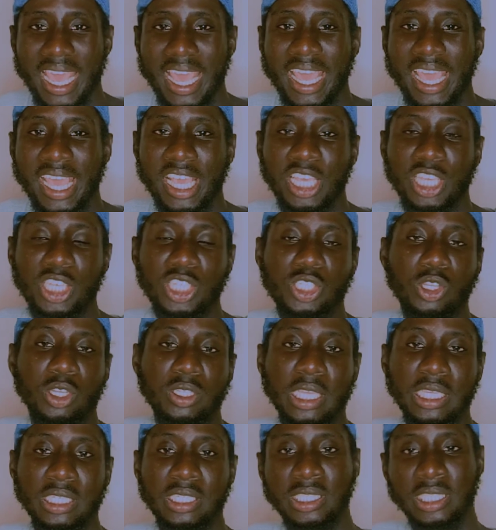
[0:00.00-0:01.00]
he is not
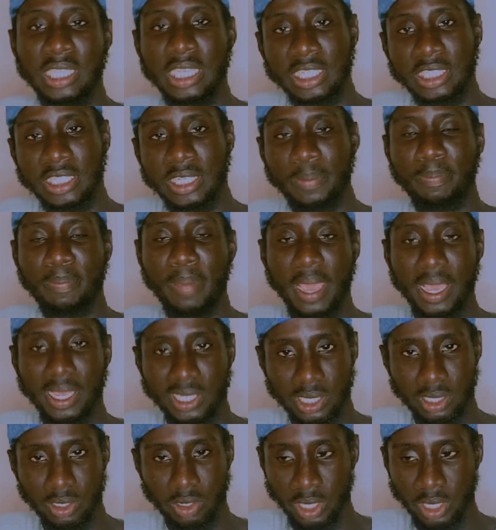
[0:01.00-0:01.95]
a stingy person.